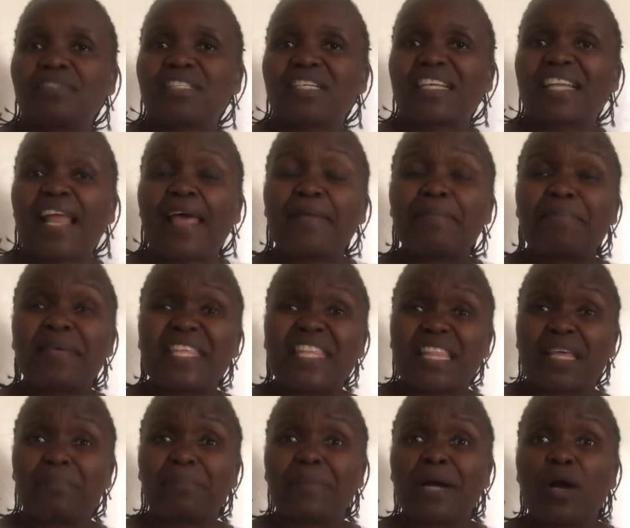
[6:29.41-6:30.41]
climbing
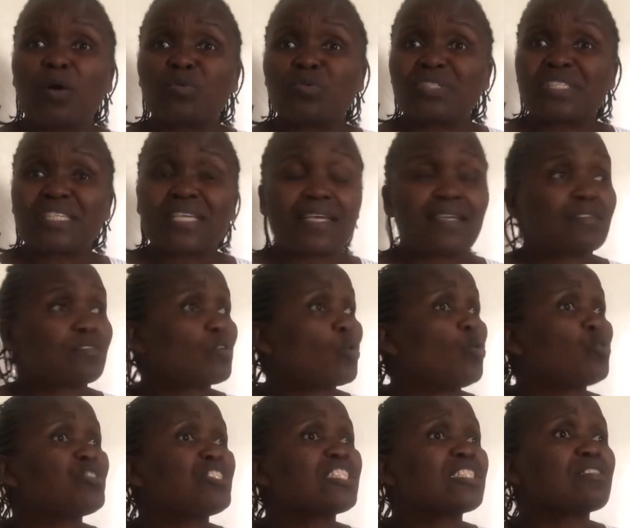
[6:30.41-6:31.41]
the mountain
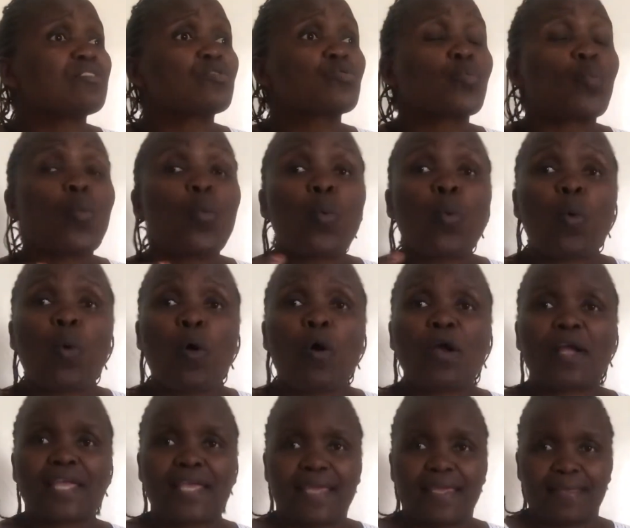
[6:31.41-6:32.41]
or just
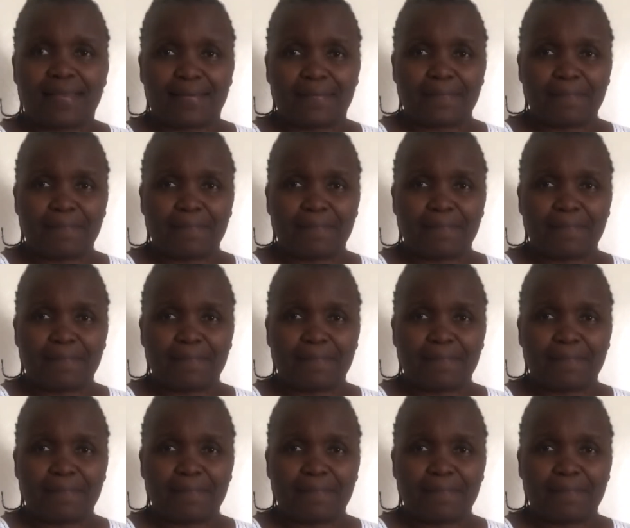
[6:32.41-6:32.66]
walking